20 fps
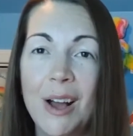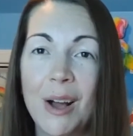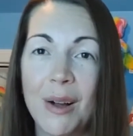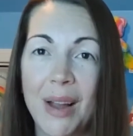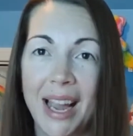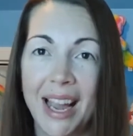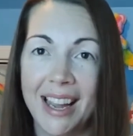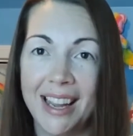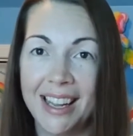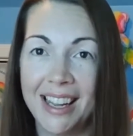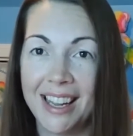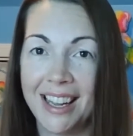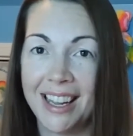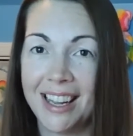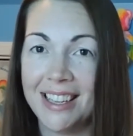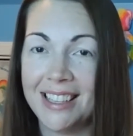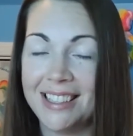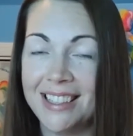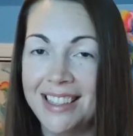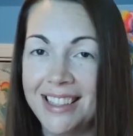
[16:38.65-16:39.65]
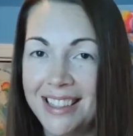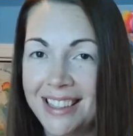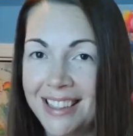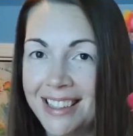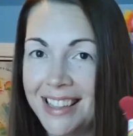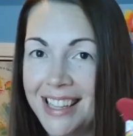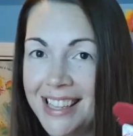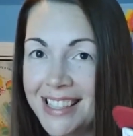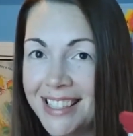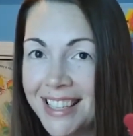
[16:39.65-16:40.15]
Okay, because
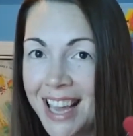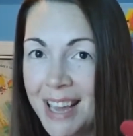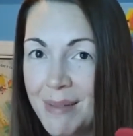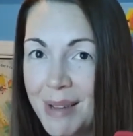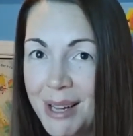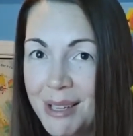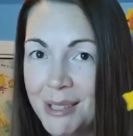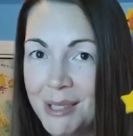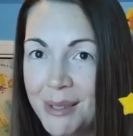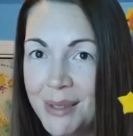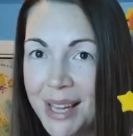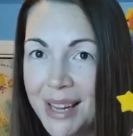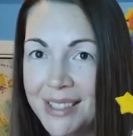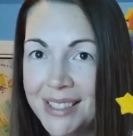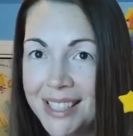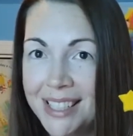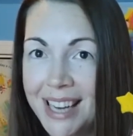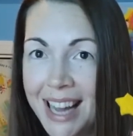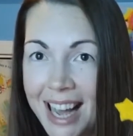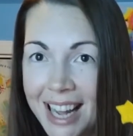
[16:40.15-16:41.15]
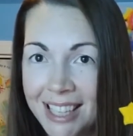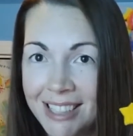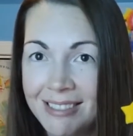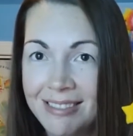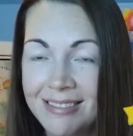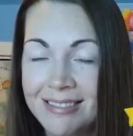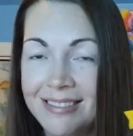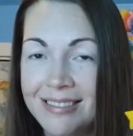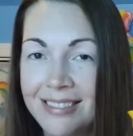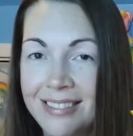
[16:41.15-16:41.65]
these came out in 2009.